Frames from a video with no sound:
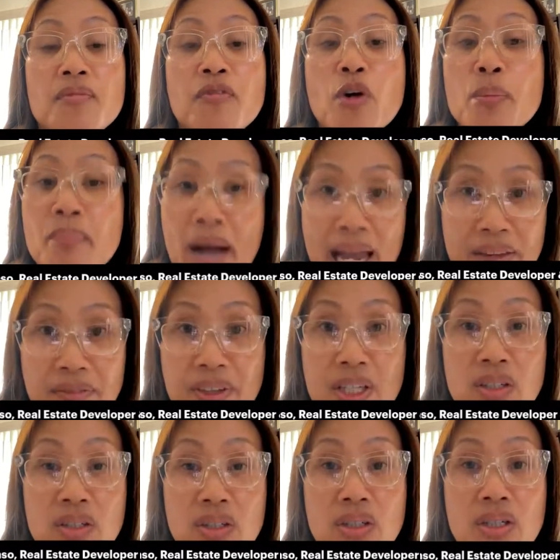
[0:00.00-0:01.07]
for my
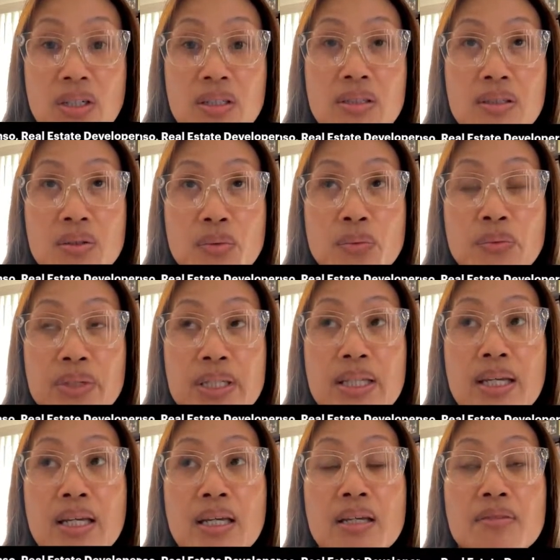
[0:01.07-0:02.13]
vehicle,
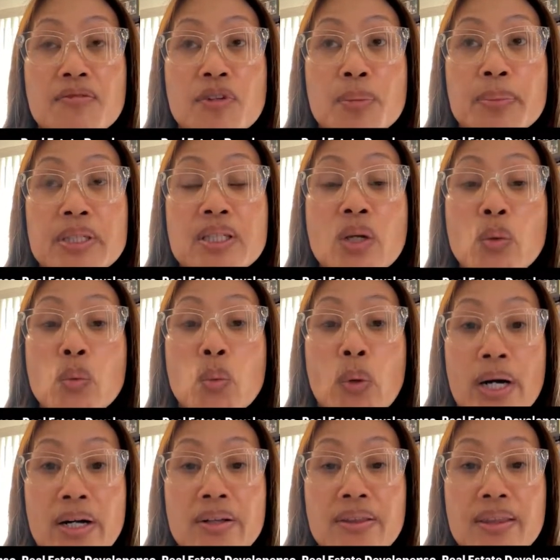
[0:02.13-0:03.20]
really, for building
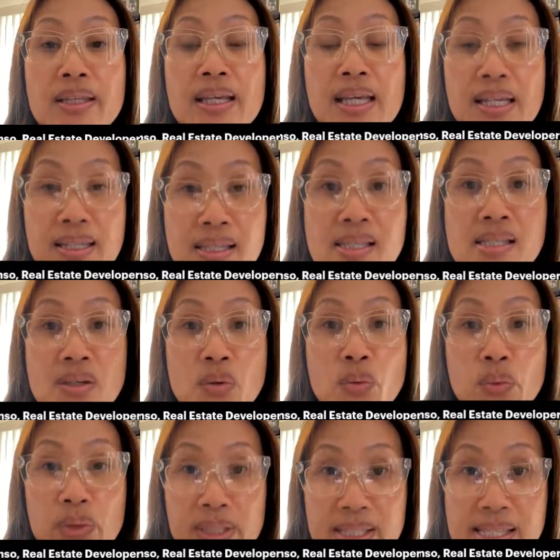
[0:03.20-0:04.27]
wealth is
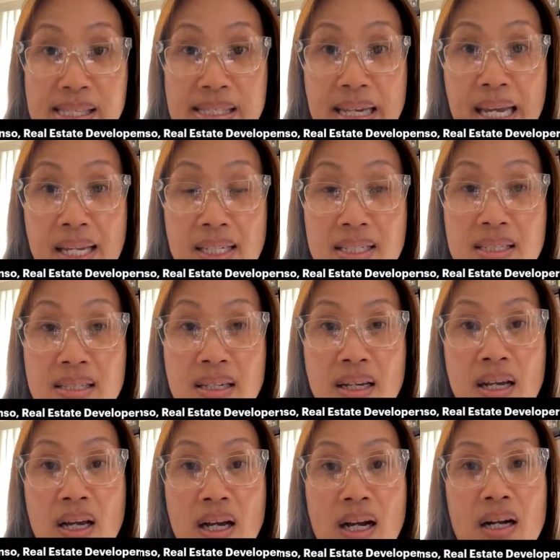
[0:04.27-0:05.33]
real estate.
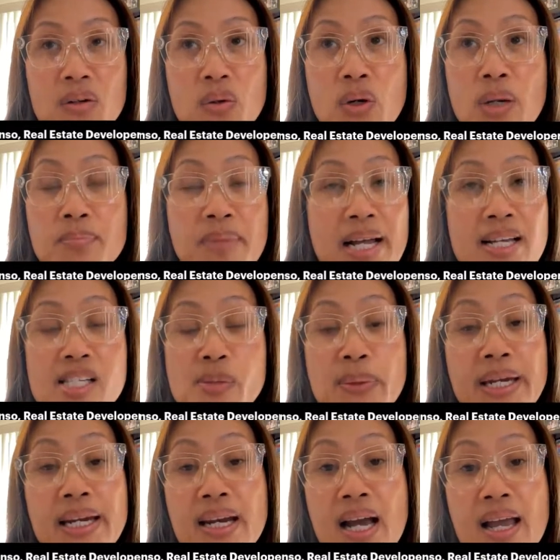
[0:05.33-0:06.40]
My
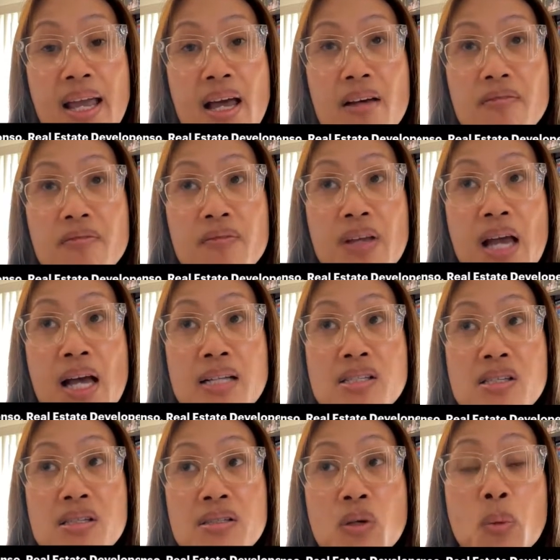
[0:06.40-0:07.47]
husband and I have
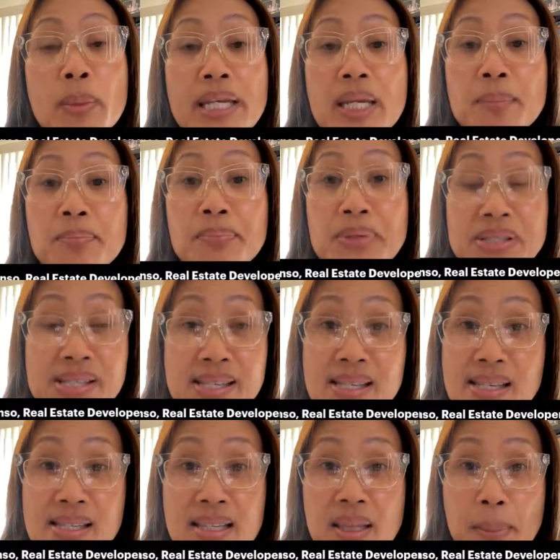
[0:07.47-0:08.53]
had so many
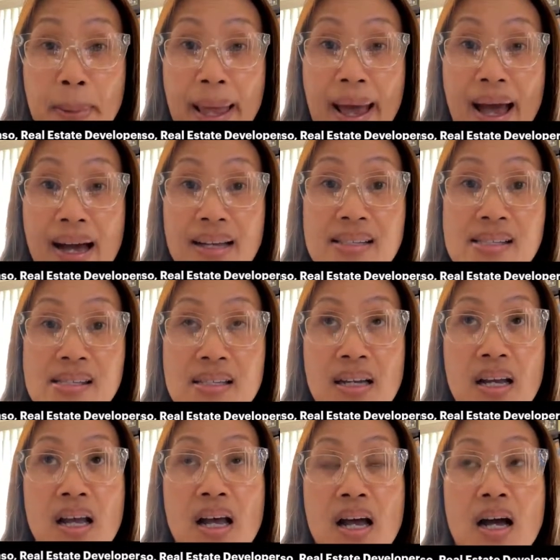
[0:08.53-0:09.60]
businesses in the past,
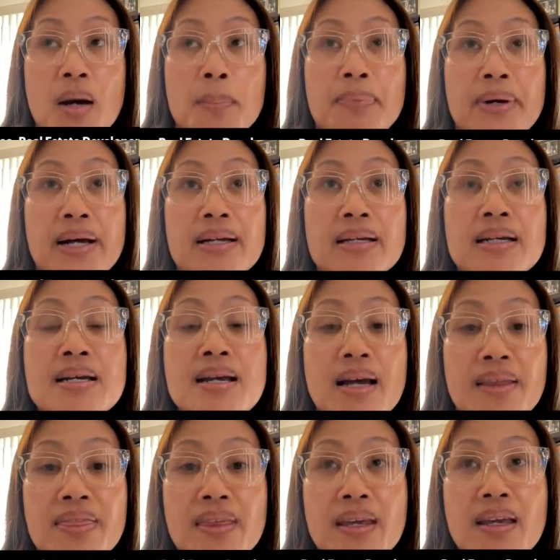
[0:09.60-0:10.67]
but
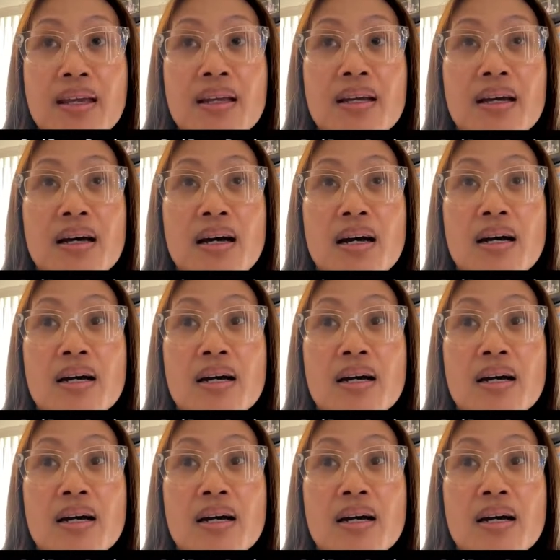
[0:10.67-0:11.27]
nothing